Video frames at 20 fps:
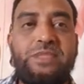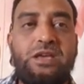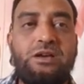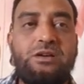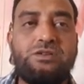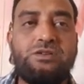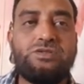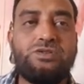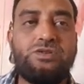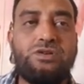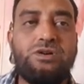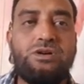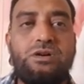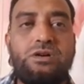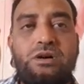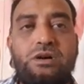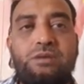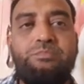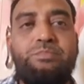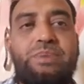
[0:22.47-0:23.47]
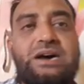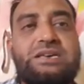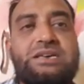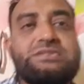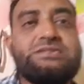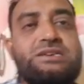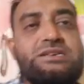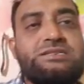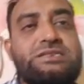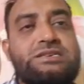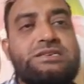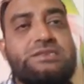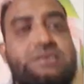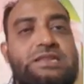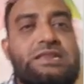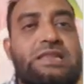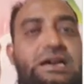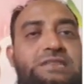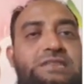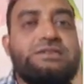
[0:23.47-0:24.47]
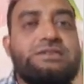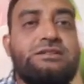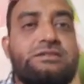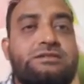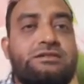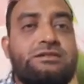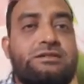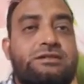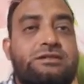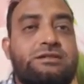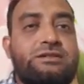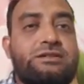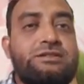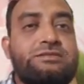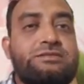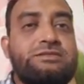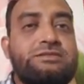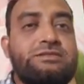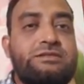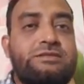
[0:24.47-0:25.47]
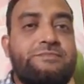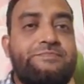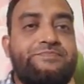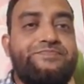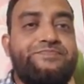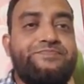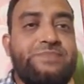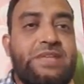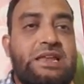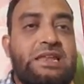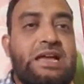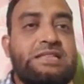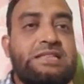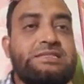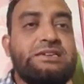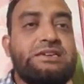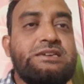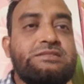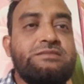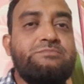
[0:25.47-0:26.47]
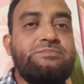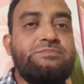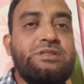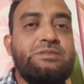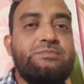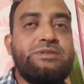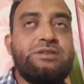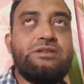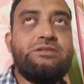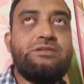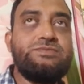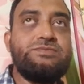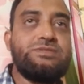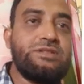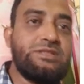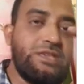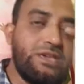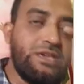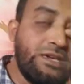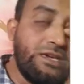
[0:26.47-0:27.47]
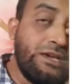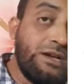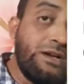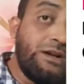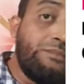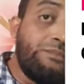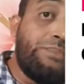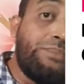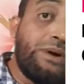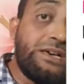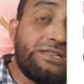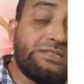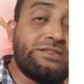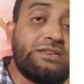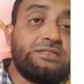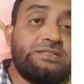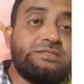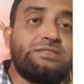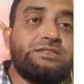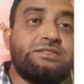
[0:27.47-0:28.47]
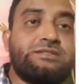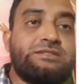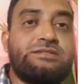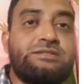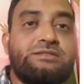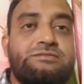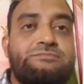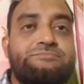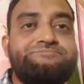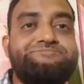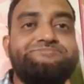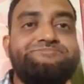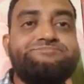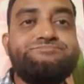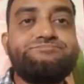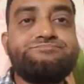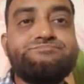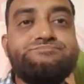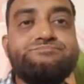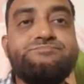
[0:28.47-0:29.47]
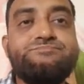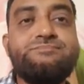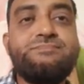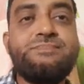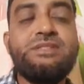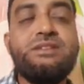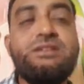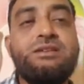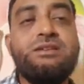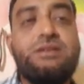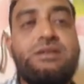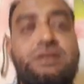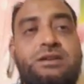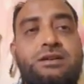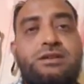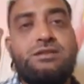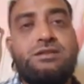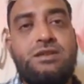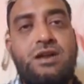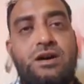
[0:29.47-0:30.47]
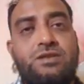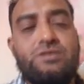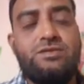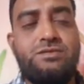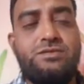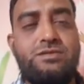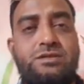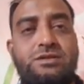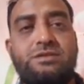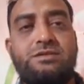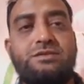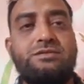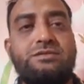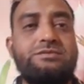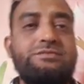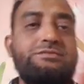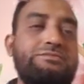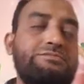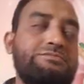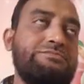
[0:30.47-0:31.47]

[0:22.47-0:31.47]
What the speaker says: So, pass transistor logic is implemented using the pass transistors. Now,